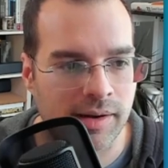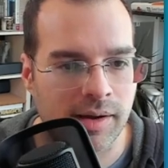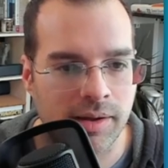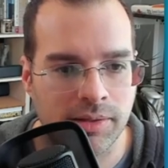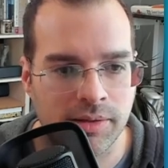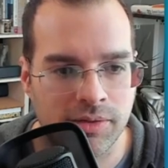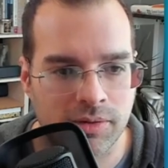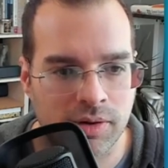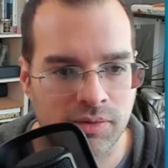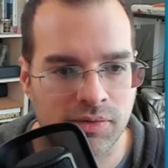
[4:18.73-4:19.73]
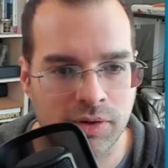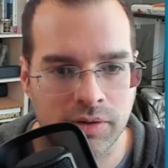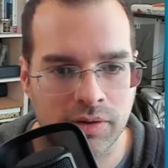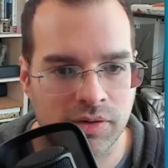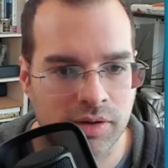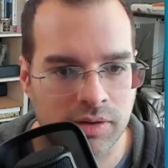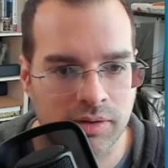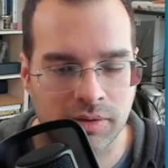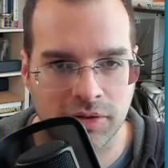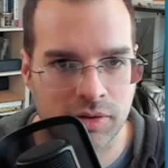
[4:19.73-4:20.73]
Now, it's going to fill this
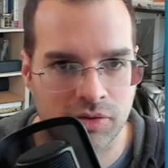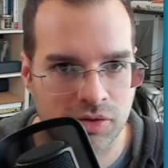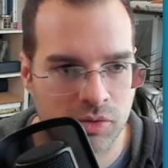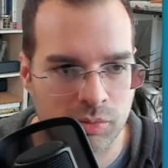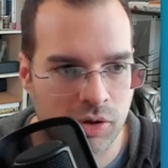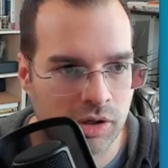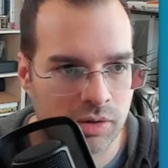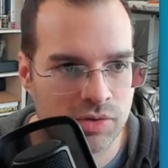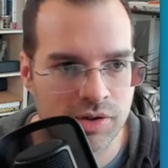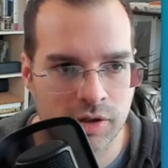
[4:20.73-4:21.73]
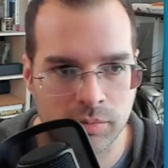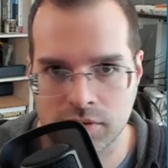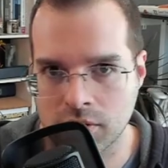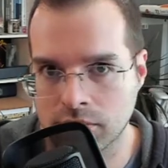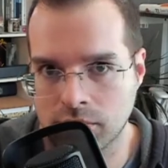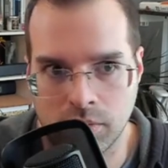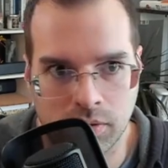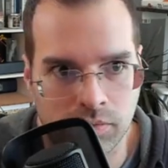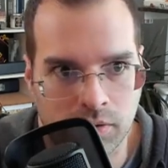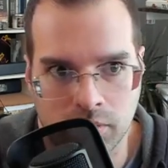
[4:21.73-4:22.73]
in. It's going to show some colors here based off of
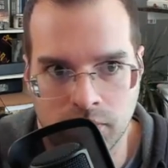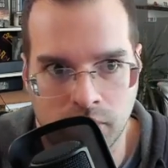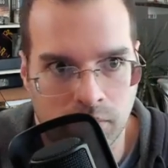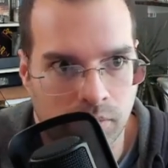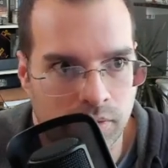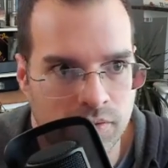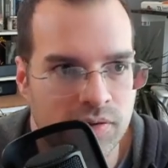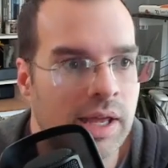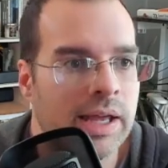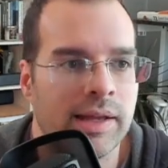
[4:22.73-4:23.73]
whatever your default was.